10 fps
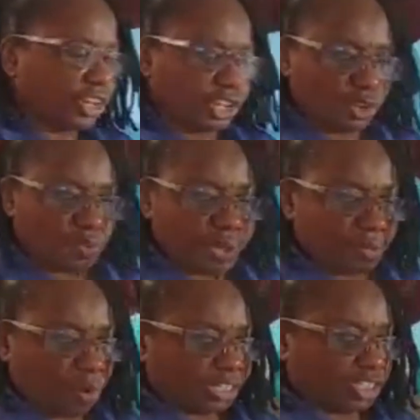you may
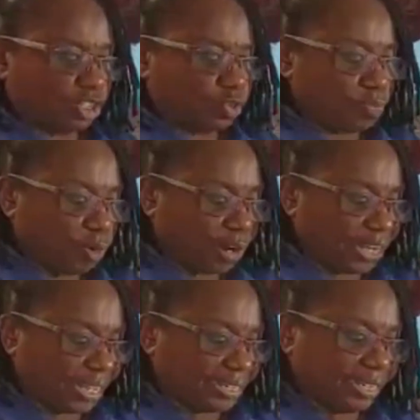want to do more
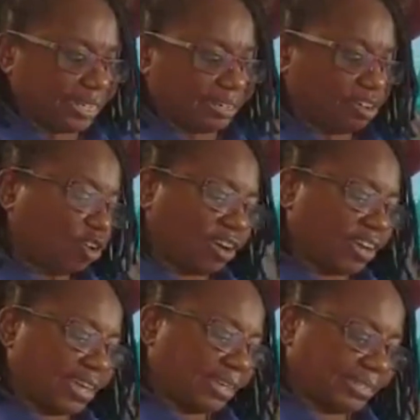lentil or
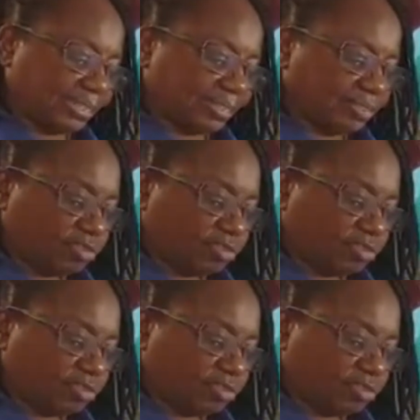less,